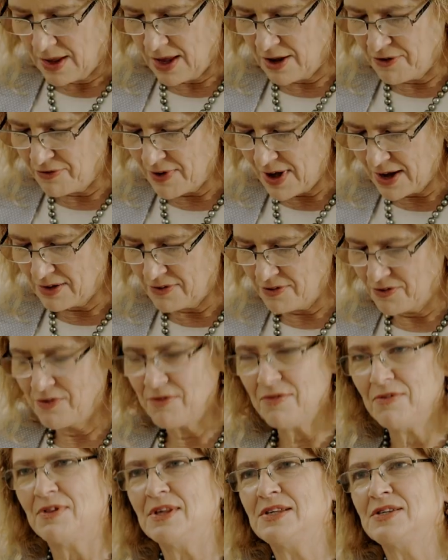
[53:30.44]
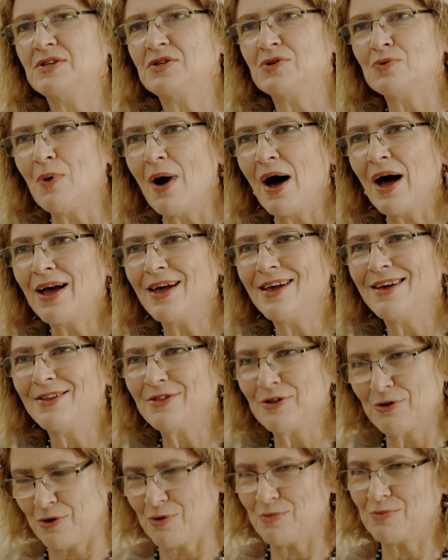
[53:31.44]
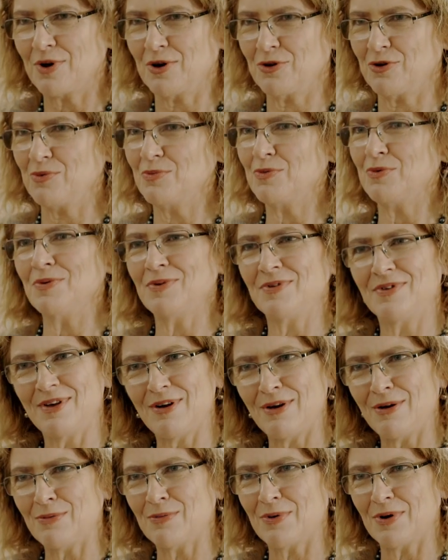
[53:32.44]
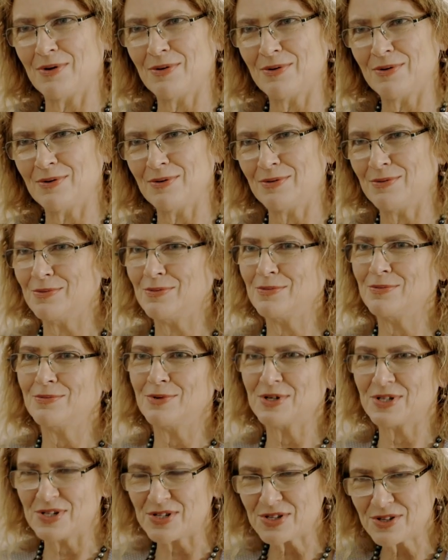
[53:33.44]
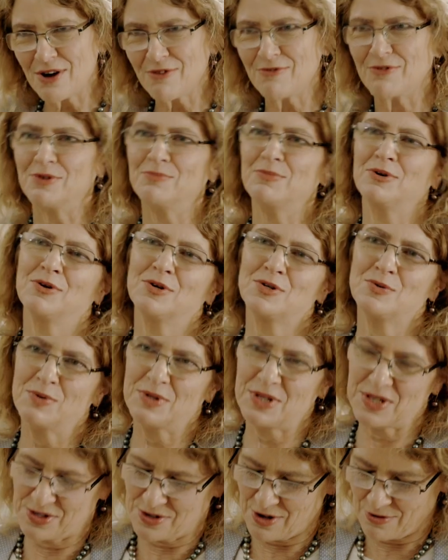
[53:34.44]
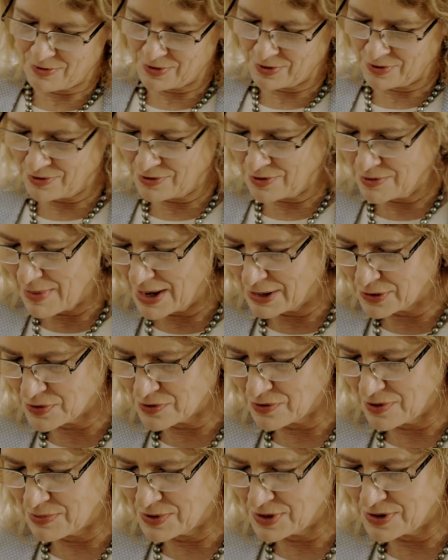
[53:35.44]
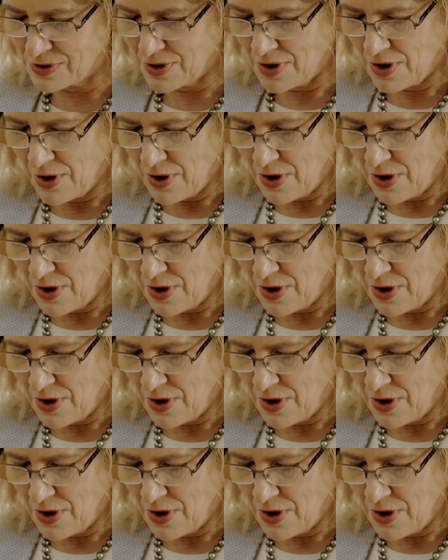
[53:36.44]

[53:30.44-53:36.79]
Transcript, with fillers: in fact, this is why the Qumran community was discovered, because we discovered the manuscripts.